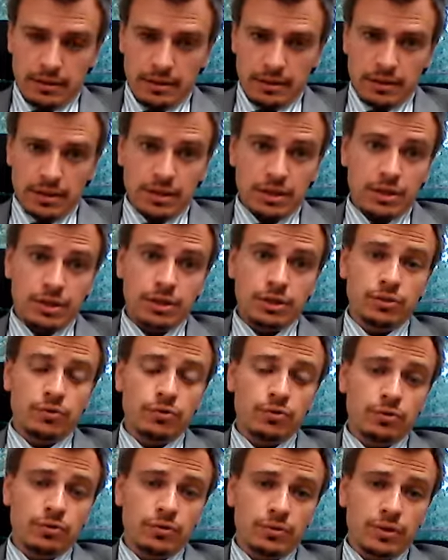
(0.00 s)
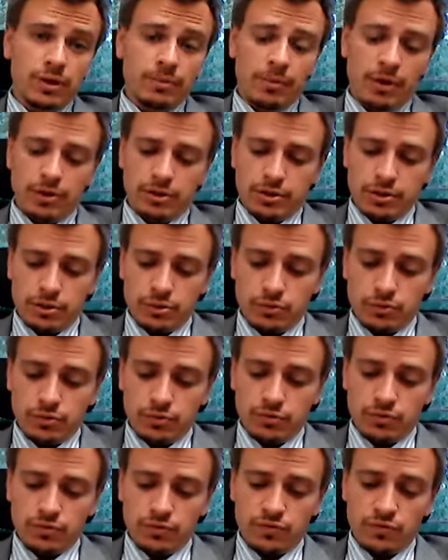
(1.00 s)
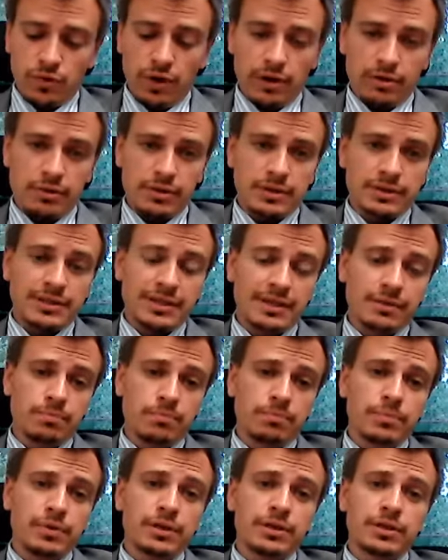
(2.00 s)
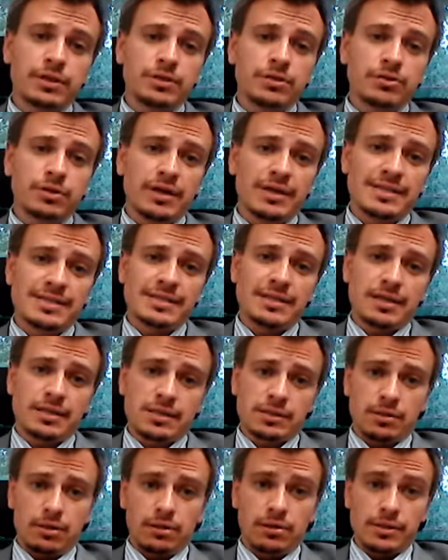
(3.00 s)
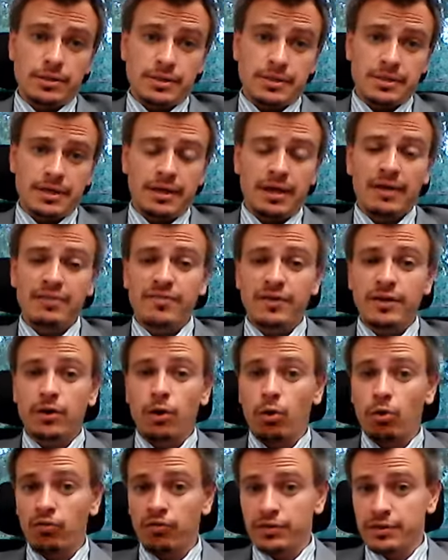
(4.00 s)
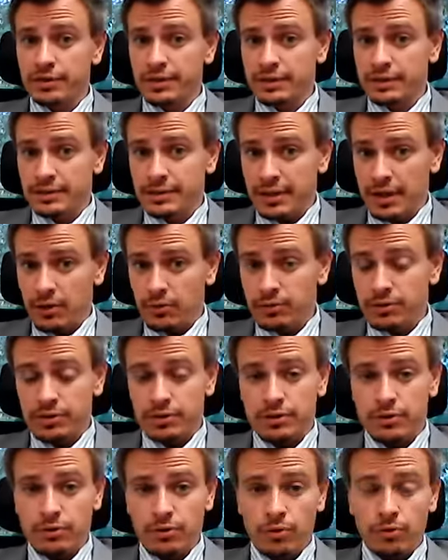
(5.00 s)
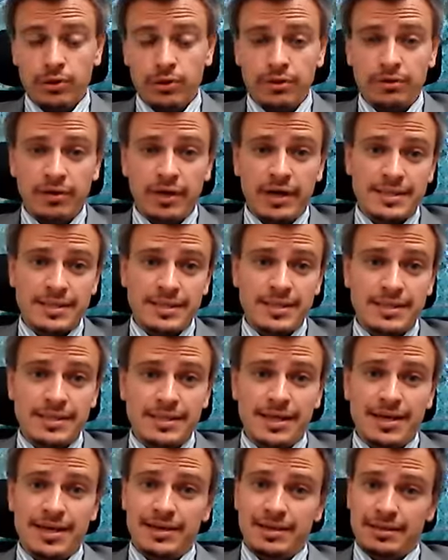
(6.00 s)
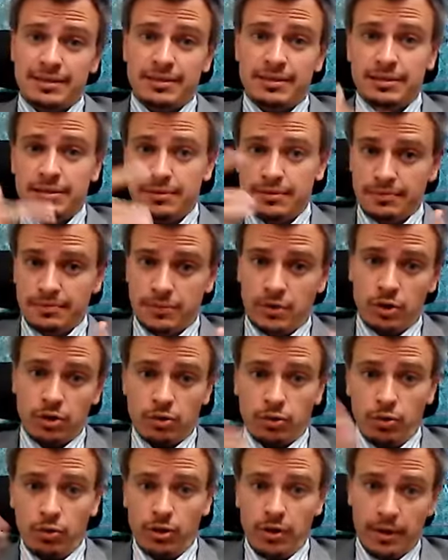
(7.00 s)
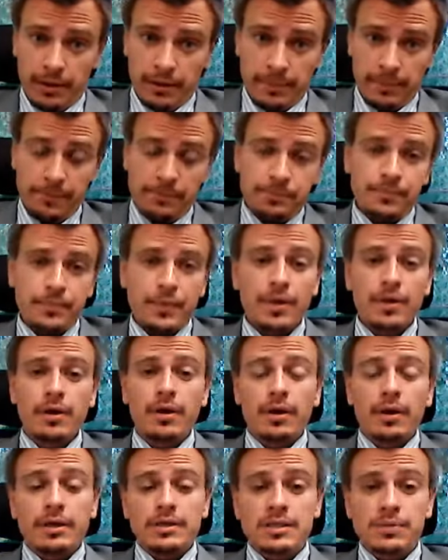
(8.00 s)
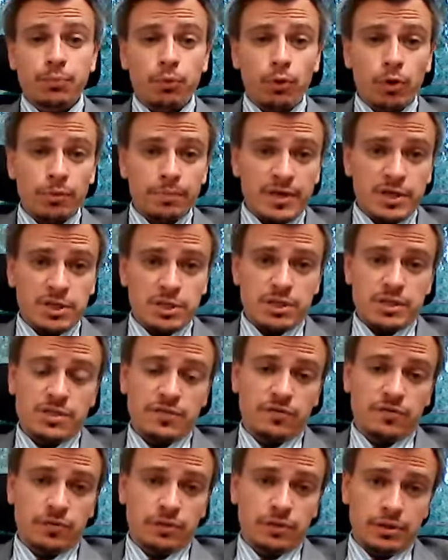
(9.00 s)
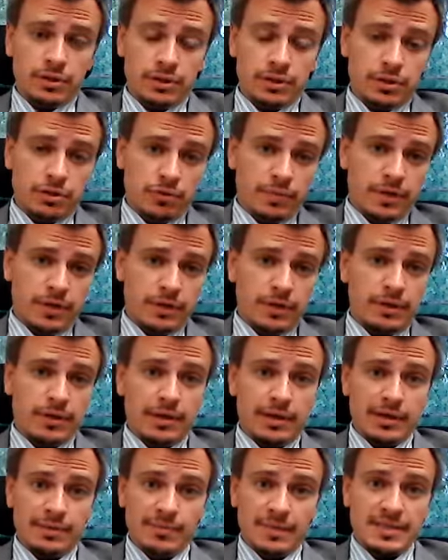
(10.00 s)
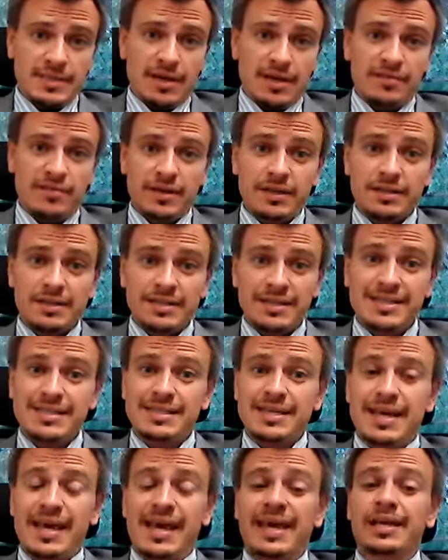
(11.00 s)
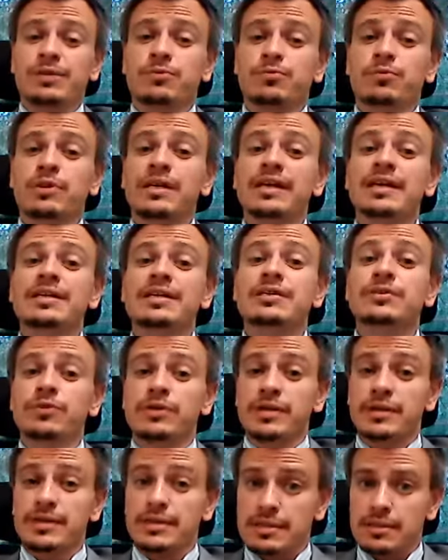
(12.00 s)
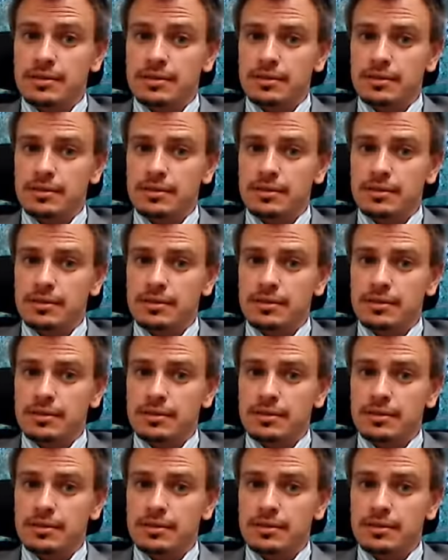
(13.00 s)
in the EU amounted to 210 billion United States dollars. And I think over now the Corona crisis and the ongoing support measures for the European economies, I think this aid will increase,